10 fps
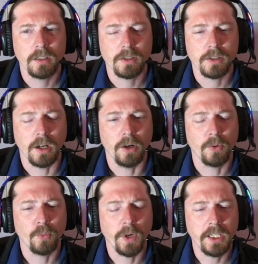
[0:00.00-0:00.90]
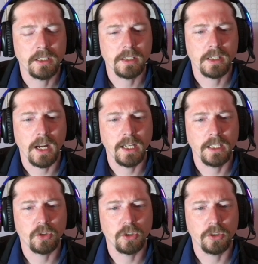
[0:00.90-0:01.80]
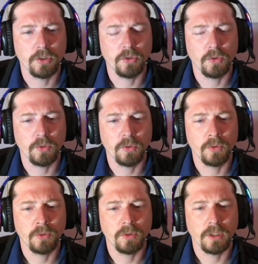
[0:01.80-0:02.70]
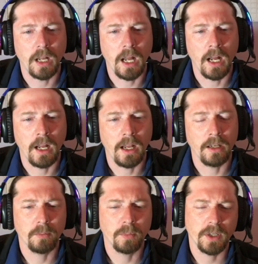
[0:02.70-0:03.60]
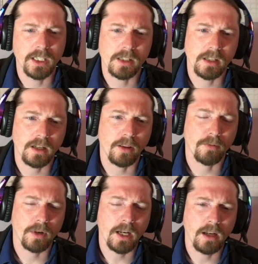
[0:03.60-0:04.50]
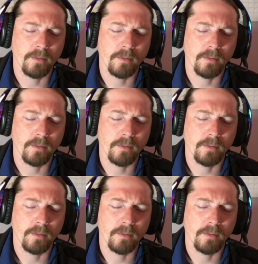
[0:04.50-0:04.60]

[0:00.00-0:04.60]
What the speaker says: So white decided to play c3.